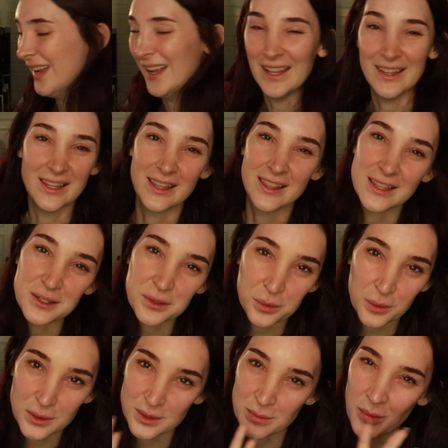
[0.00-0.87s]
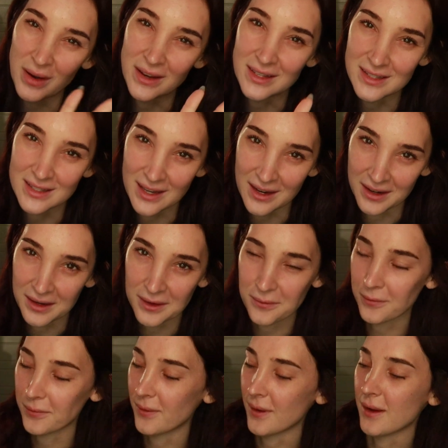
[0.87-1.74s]
And then this one's my
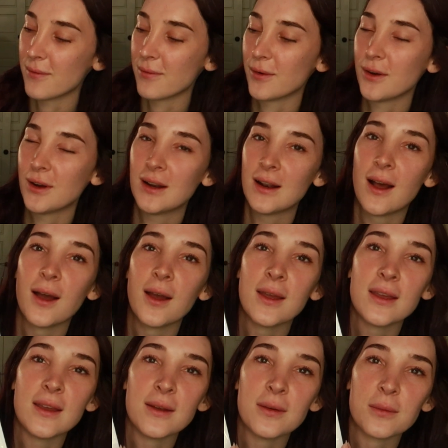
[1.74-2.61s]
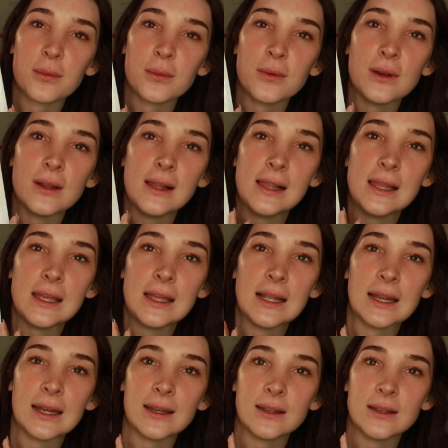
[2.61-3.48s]
second favorite. I really
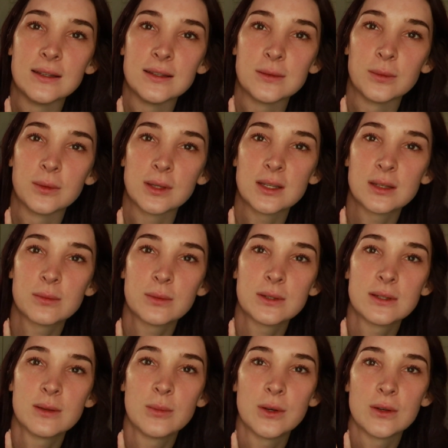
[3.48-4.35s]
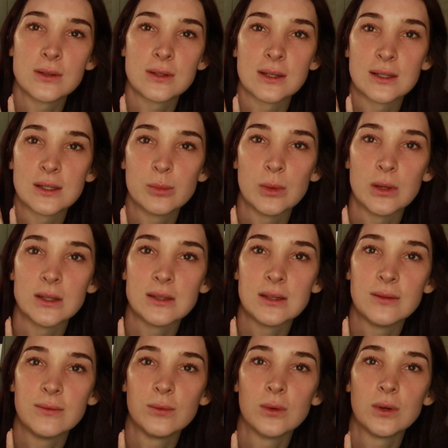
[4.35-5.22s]
like this one. This was the most
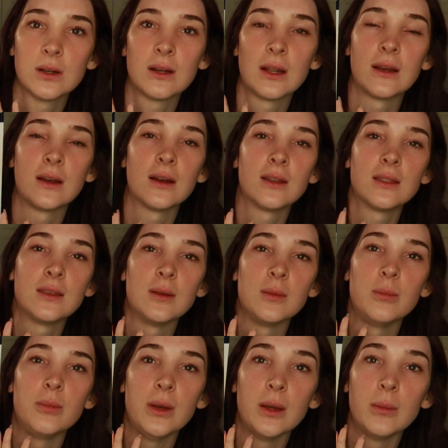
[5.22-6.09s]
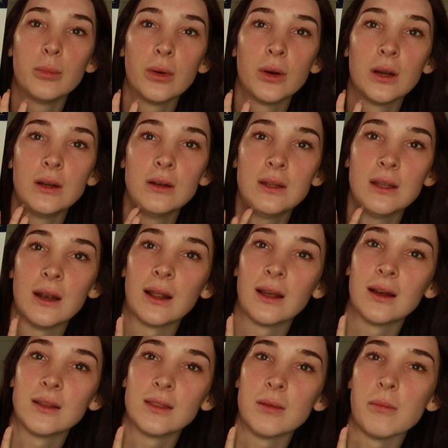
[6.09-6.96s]
expensive one. I got the big print and
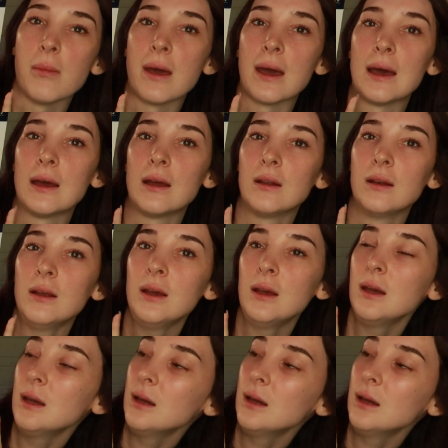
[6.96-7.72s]
I got the matte.